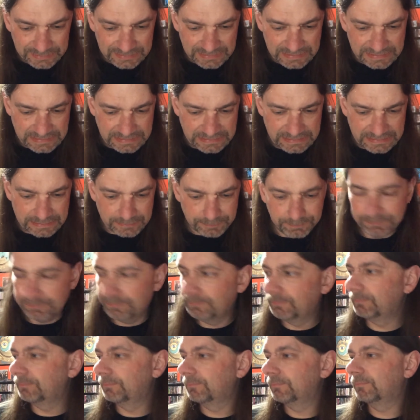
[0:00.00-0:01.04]
Um,
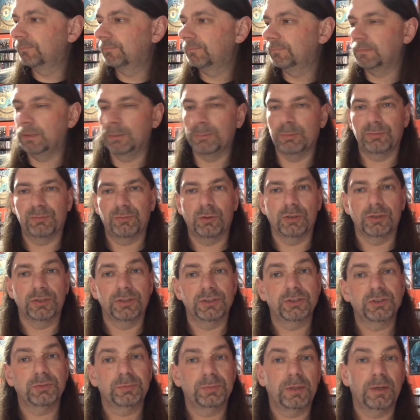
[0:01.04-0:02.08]
number four.
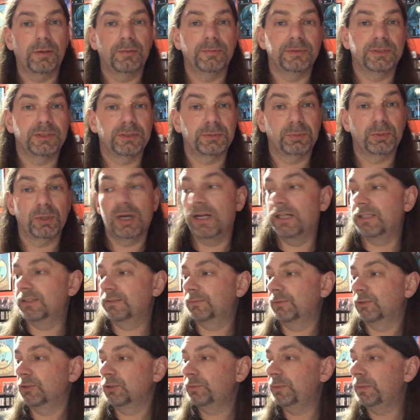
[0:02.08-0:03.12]
This will probably surprise
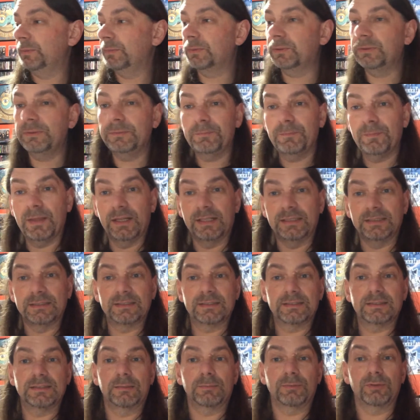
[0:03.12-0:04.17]
most people that
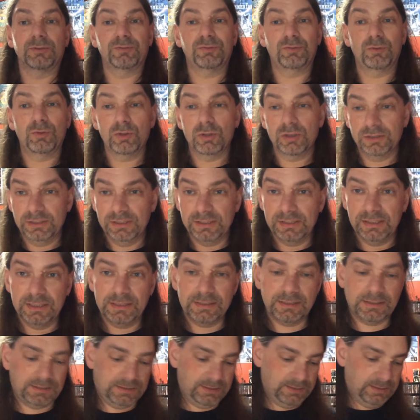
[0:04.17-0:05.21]
it's number four on the
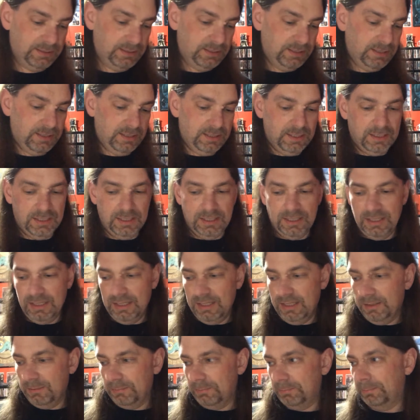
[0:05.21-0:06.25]
list,
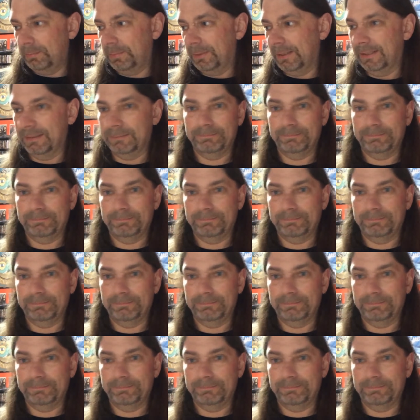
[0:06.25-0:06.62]
but